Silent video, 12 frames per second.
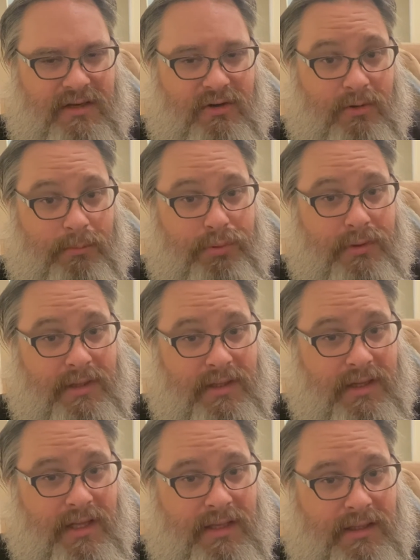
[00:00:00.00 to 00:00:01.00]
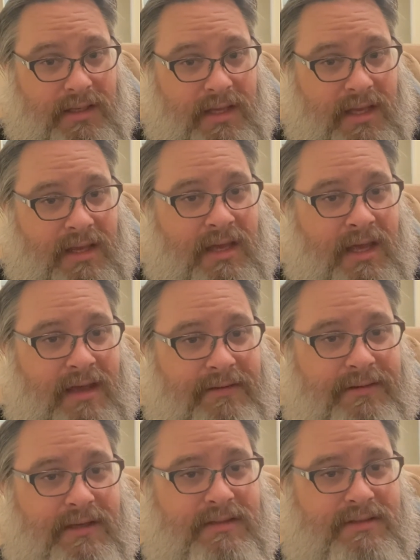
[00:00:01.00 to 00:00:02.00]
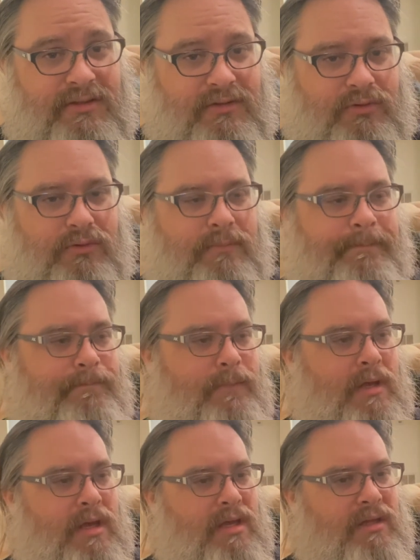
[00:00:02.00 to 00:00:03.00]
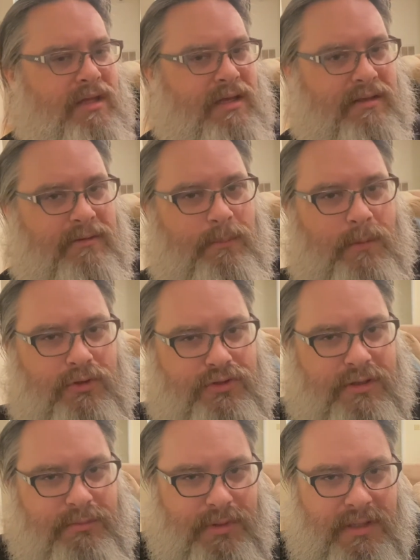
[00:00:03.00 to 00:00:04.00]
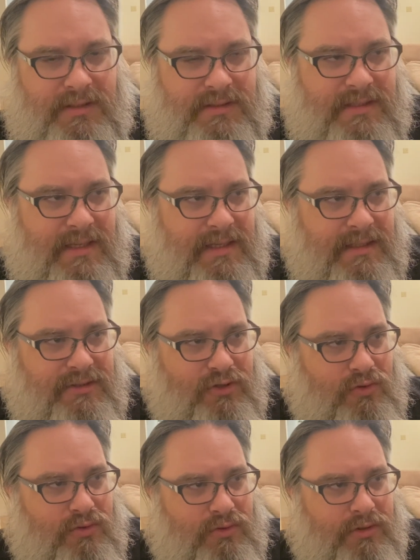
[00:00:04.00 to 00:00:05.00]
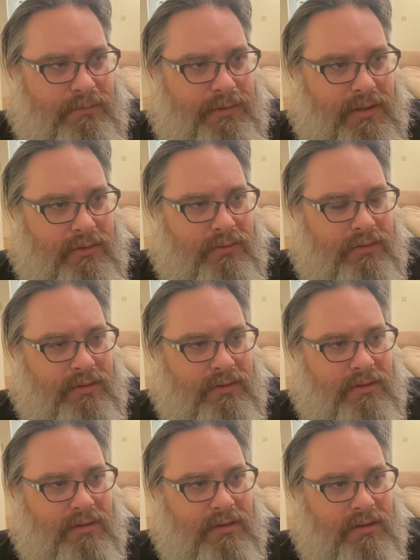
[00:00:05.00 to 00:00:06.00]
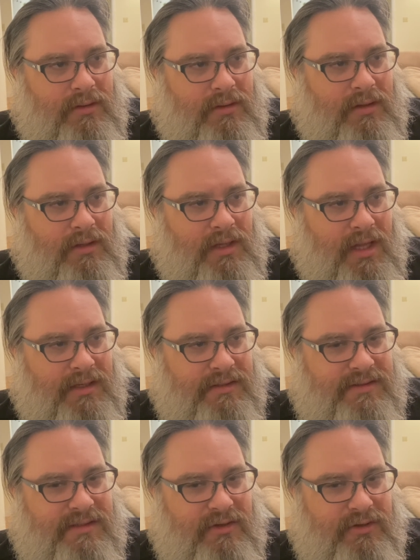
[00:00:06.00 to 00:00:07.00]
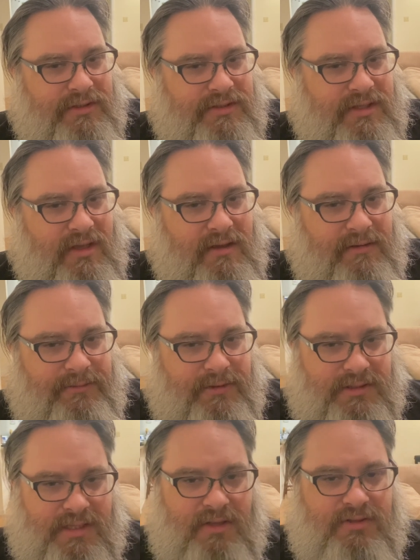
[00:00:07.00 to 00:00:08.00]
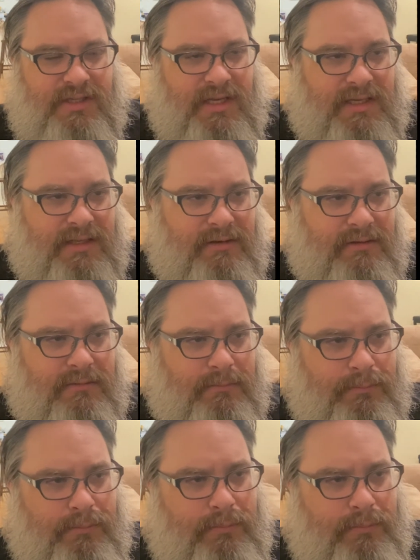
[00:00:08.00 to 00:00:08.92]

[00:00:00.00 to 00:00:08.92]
are pretty, like, heavy, too. like, mostly because they talk about a lot of serious stuff. It sounds like in